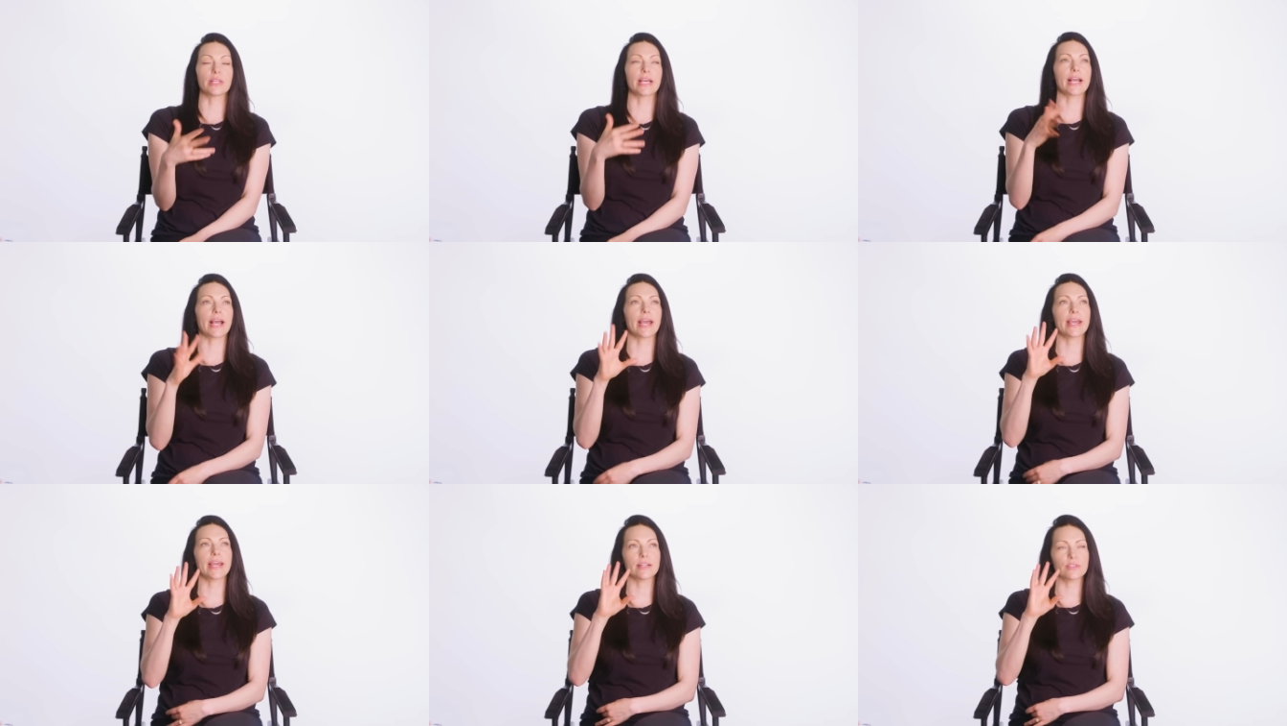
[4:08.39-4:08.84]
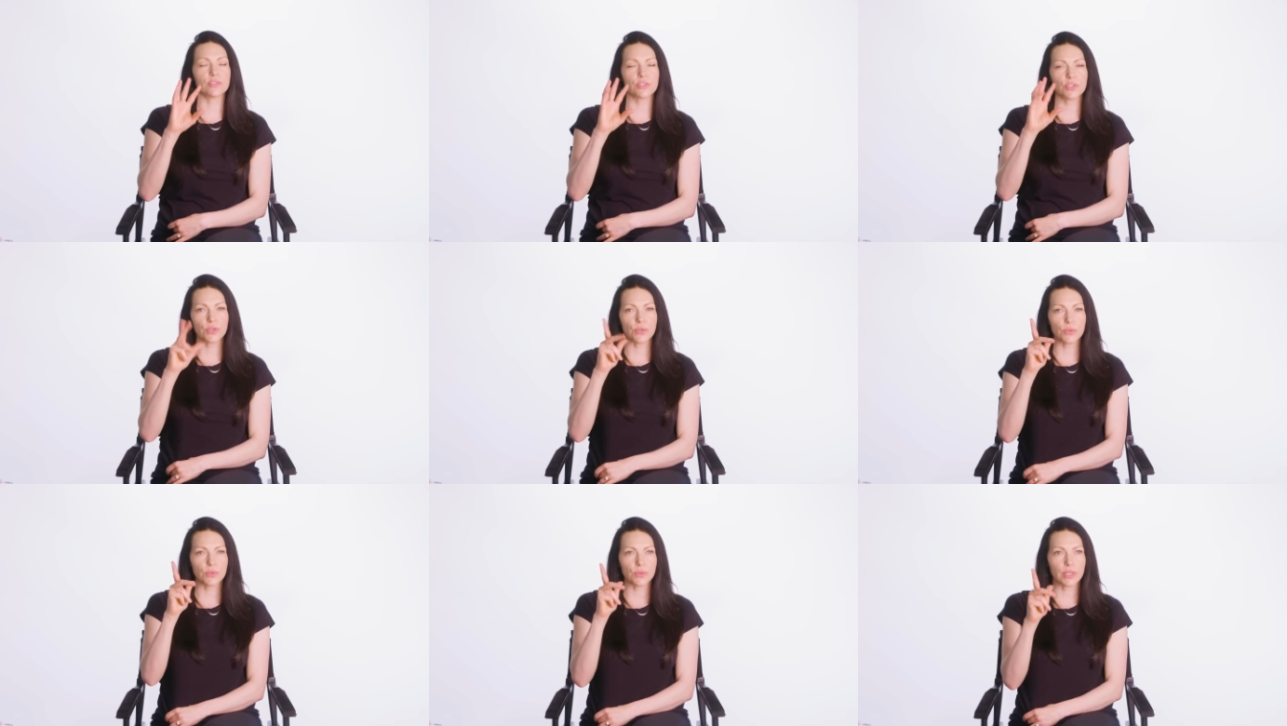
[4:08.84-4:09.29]
Like I get
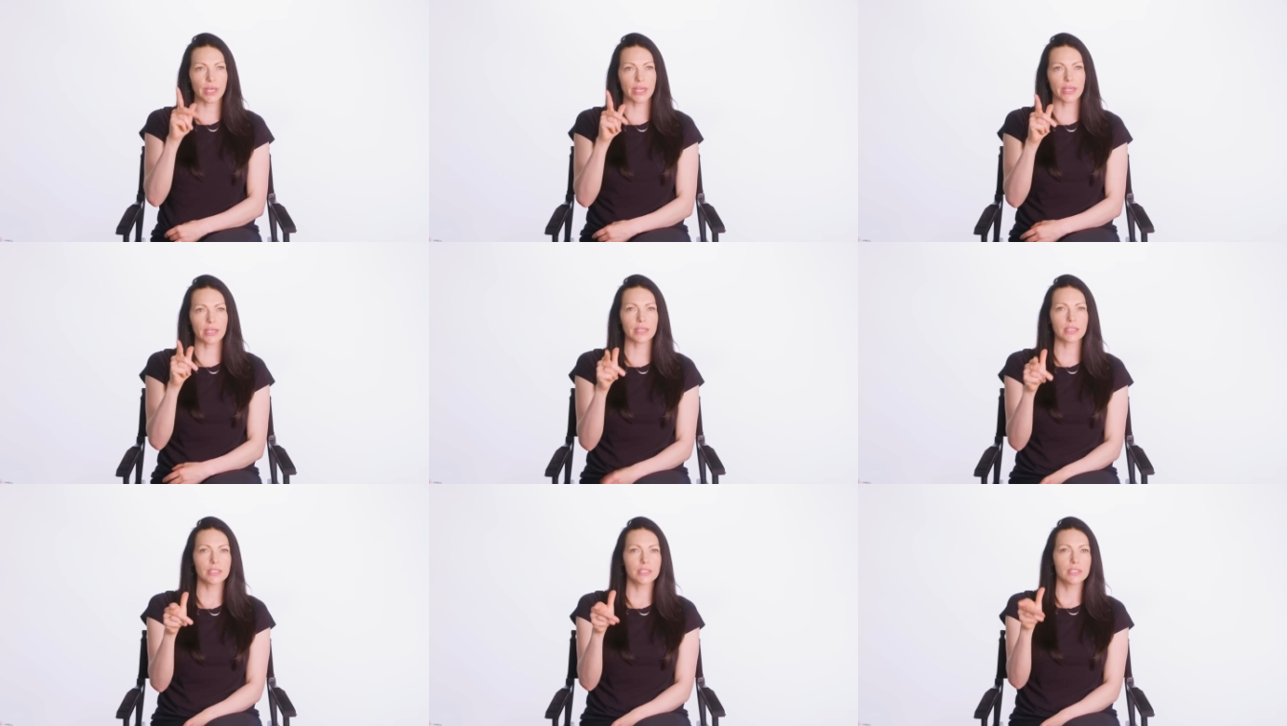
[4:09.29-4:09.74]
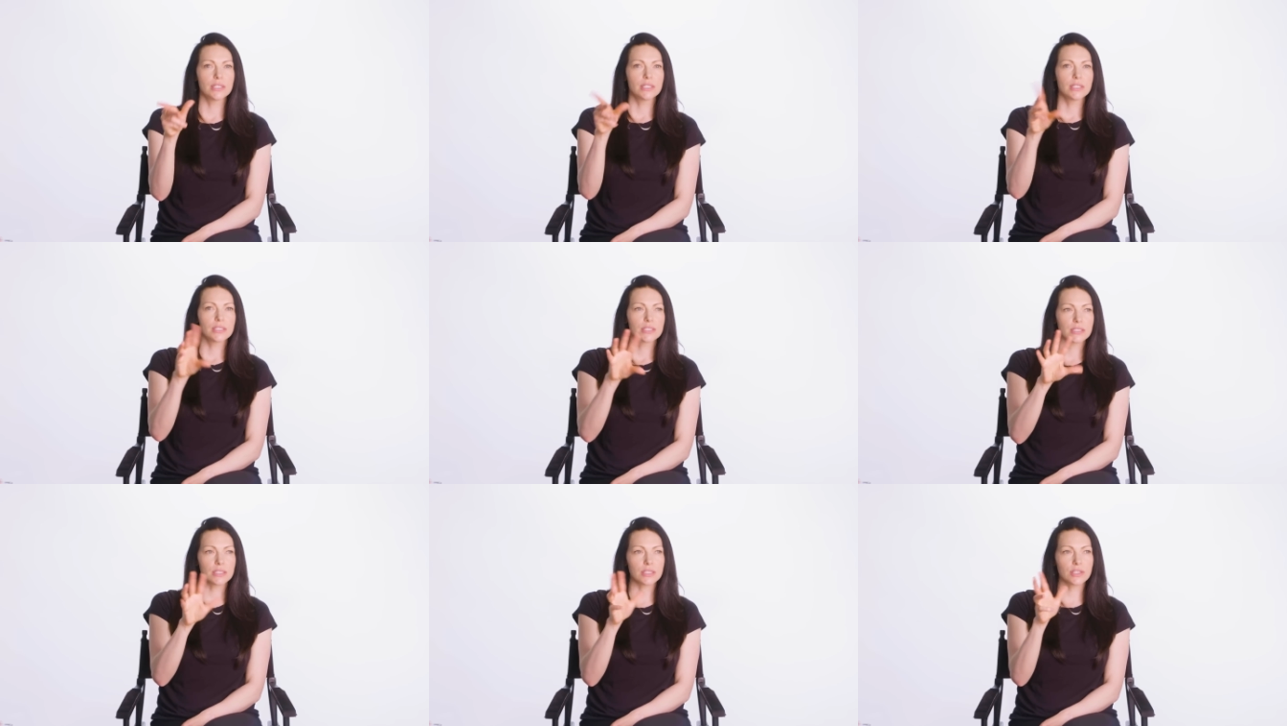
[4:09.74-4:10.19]
to like
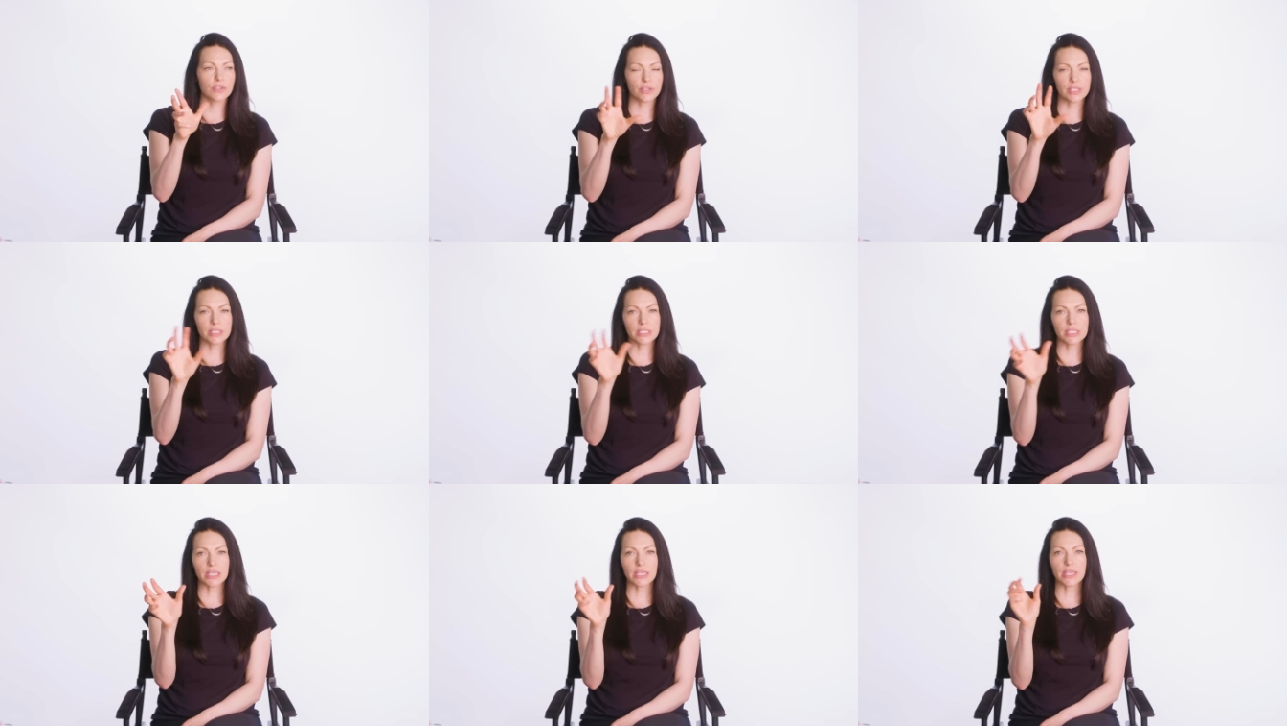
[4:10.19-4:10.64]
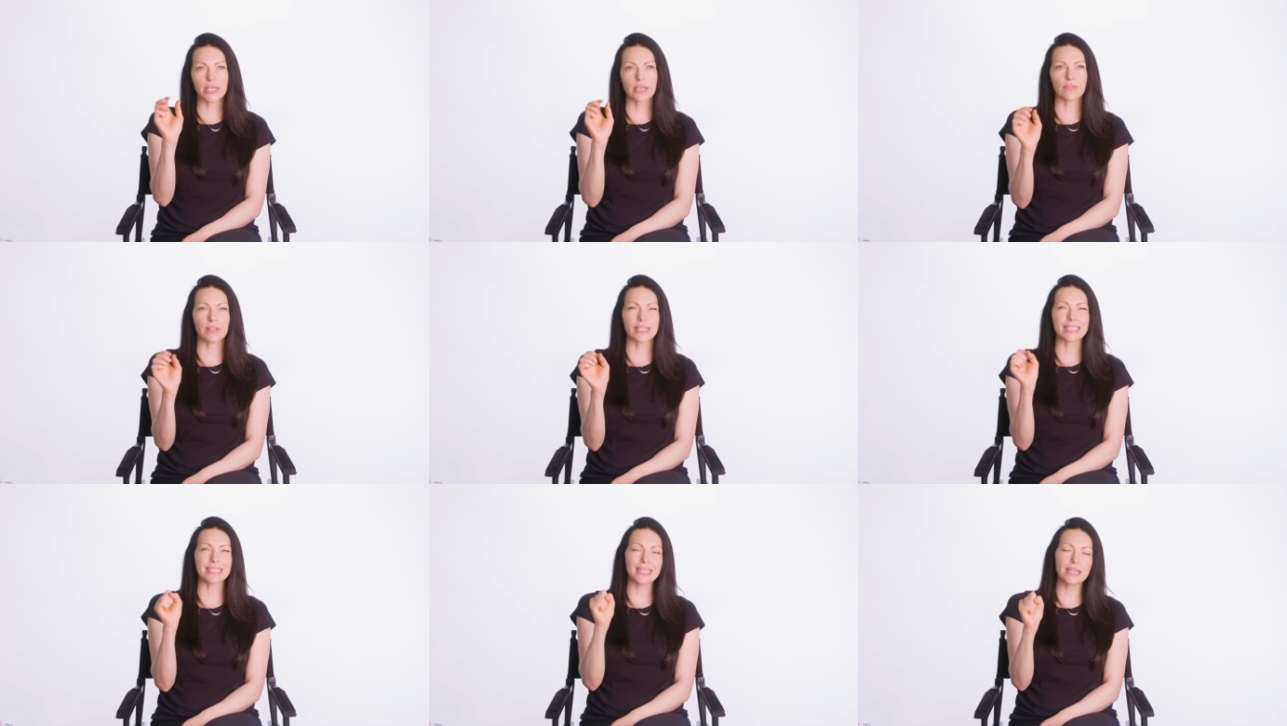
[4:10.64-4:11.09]
critique you
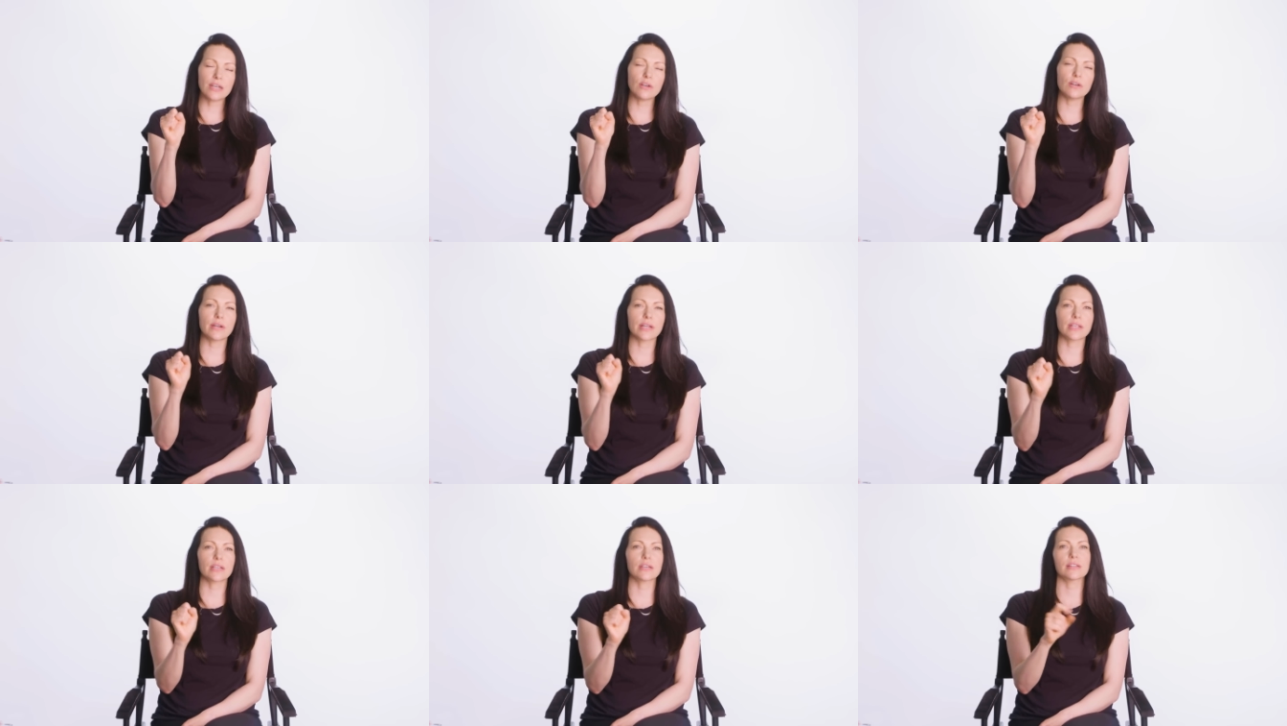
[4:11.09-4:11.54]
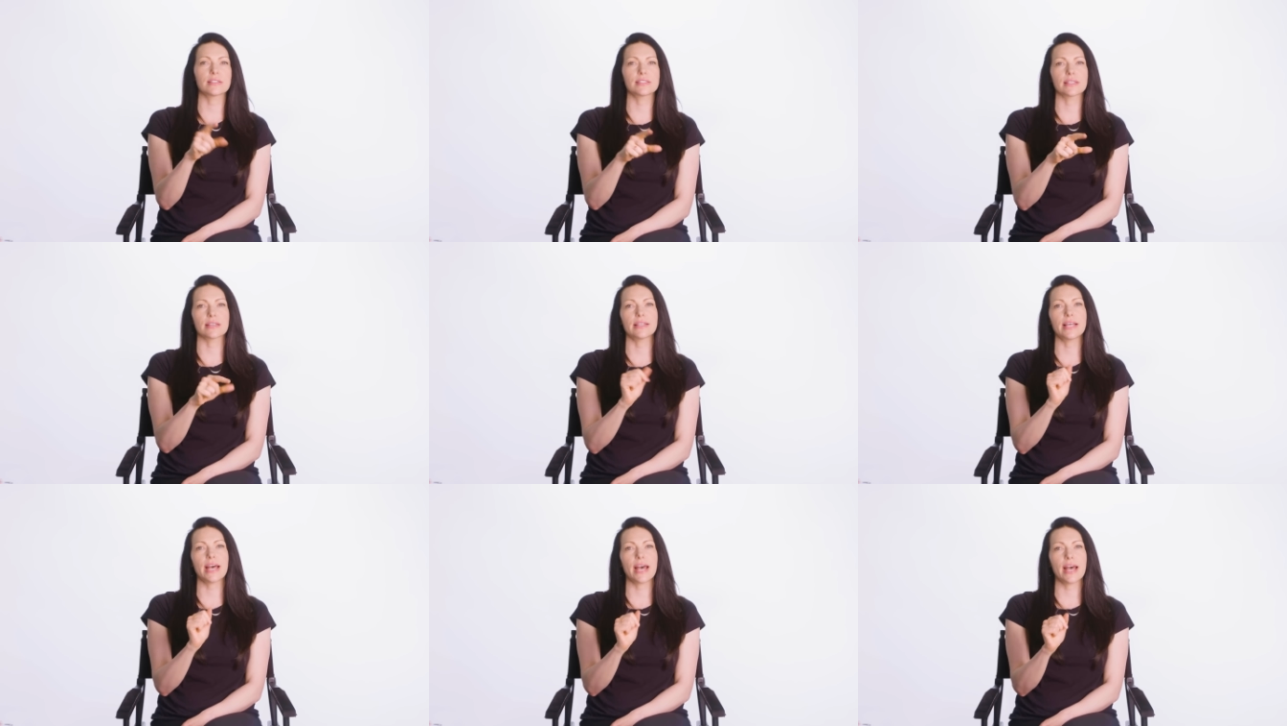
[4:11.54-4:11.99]
of like, oh, I could have
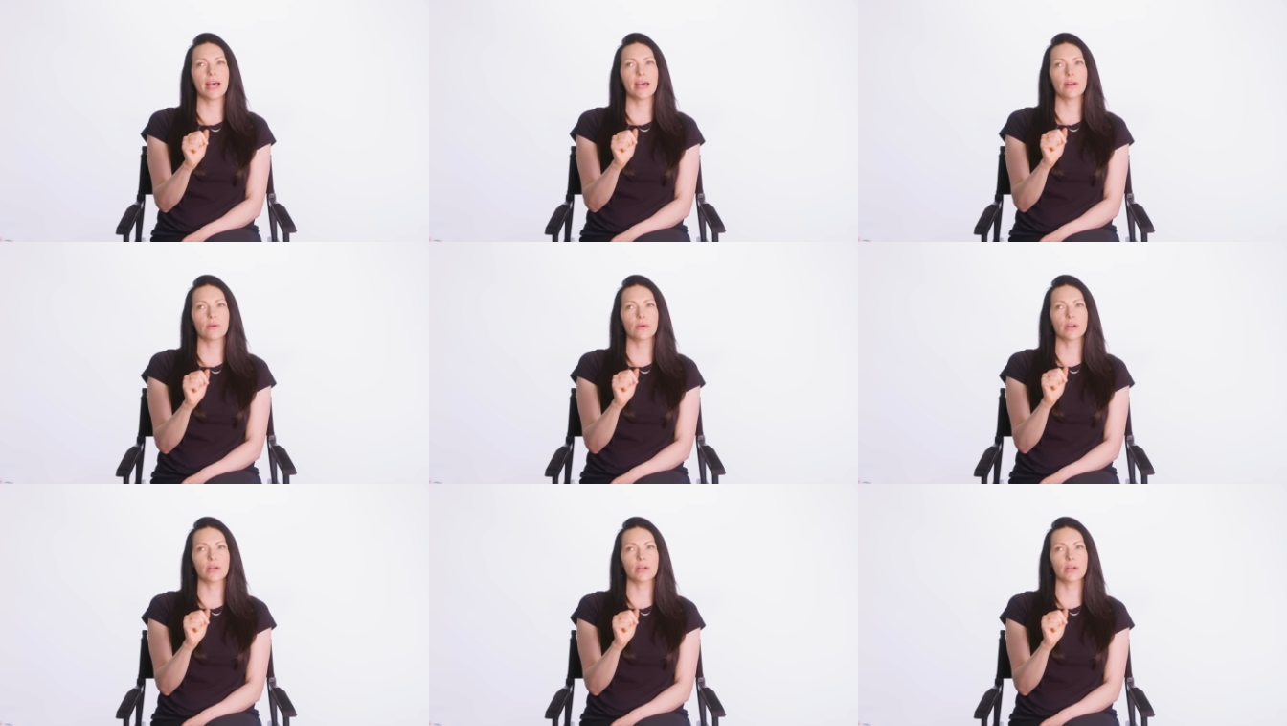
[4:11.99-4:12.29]
done that.